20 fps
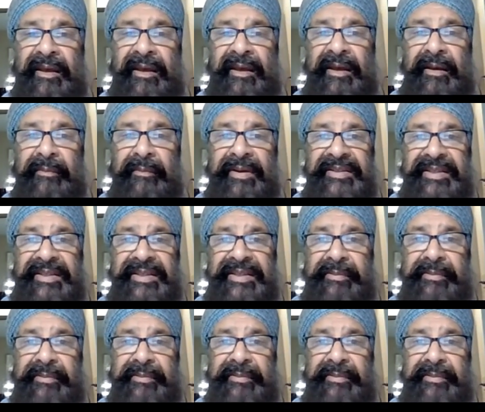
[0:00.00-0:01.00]
As I
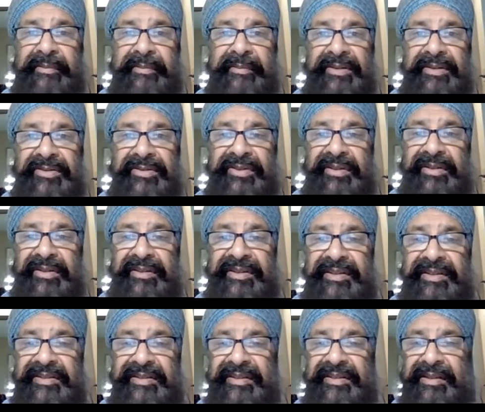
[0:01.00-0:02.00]
mentioned,
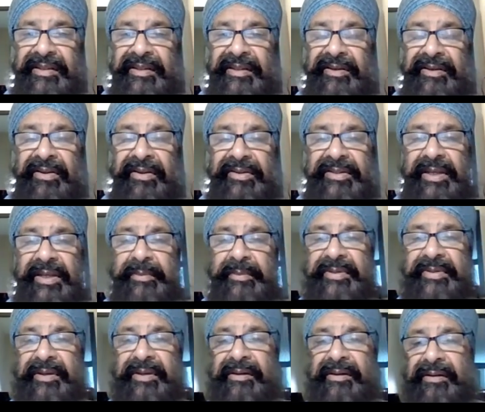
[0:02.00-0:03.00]
these concepts
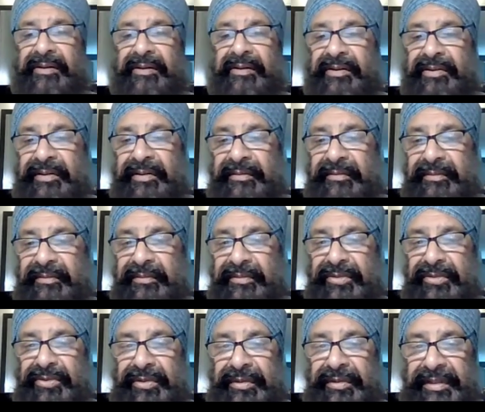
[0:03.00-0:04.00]
are
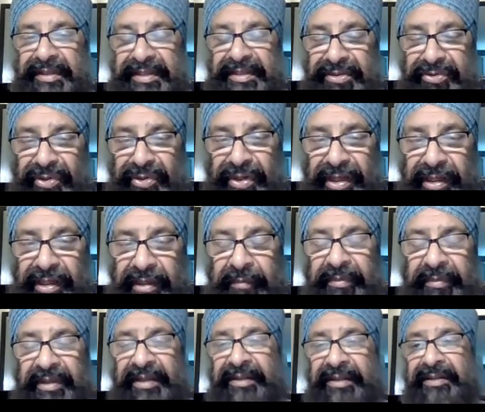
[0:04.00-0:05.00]
described
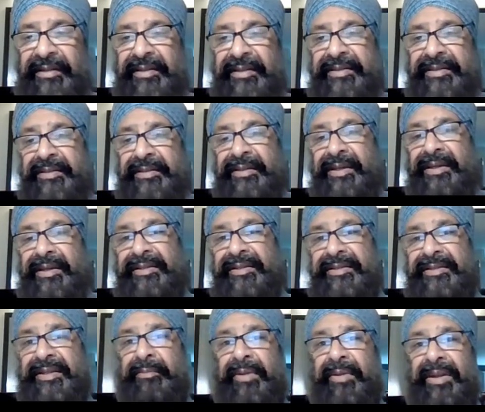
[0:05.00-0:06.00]
and discussed
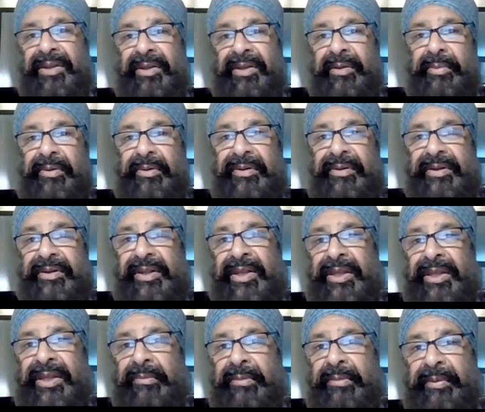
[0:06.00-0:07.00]
in my new book,
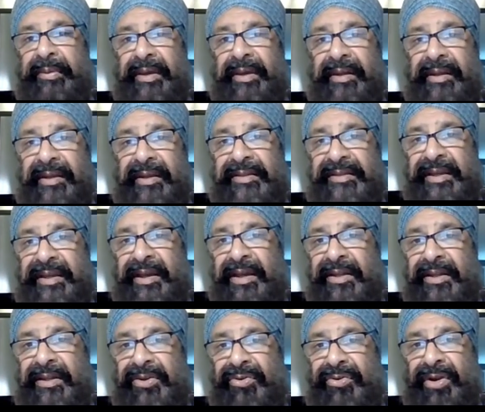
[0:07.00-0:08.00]
Pneumopedics
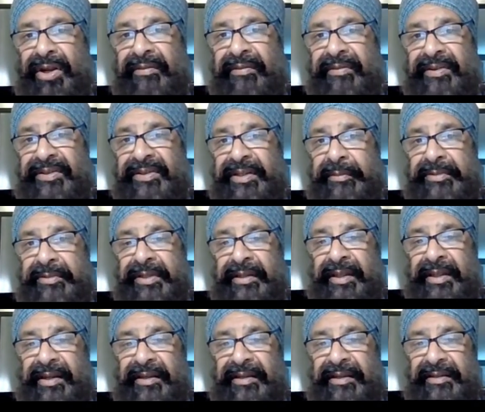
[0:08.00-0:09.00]
and Craniofacial
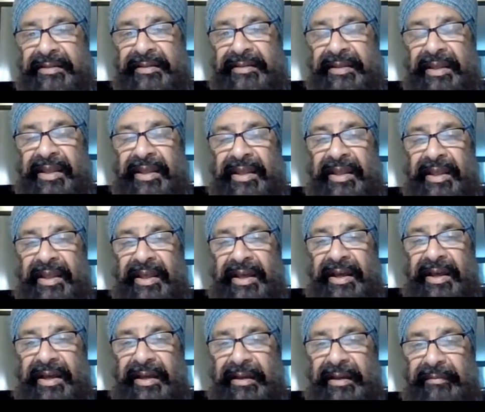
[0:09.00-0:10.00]
Epigenetics.
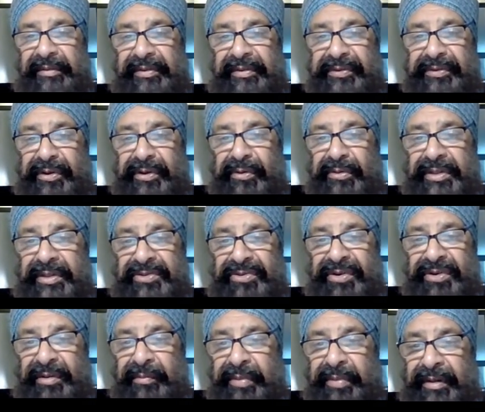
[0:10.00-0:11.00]
The foreword is
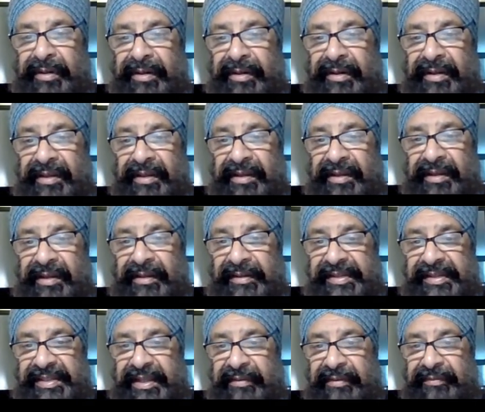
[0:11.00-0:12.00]
written by
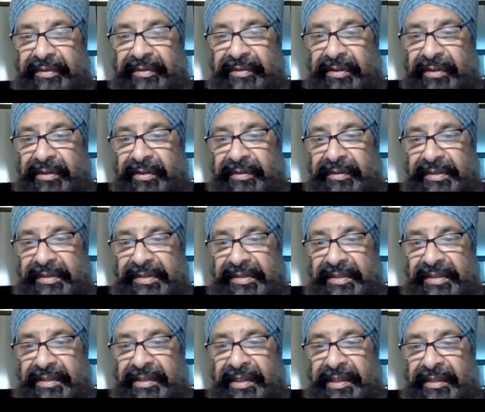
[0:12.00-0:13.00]
Stanford
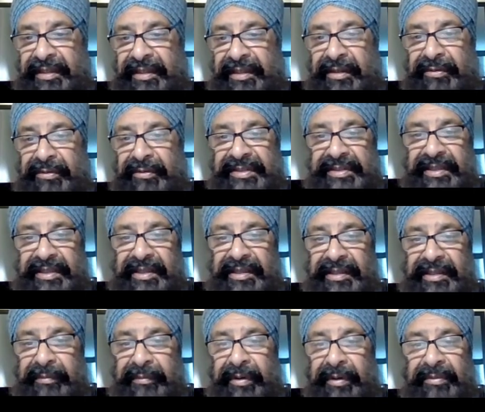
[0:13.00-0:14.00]
University in the USA,
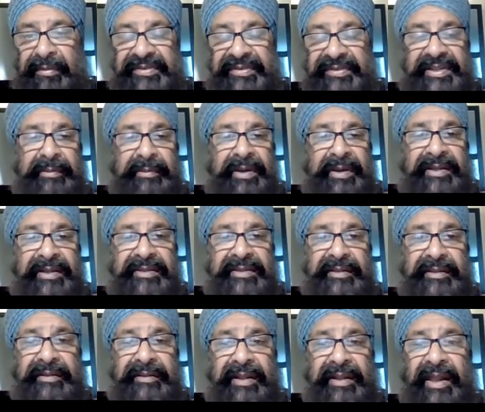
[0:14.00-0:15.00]
Department of Sleep Medicine.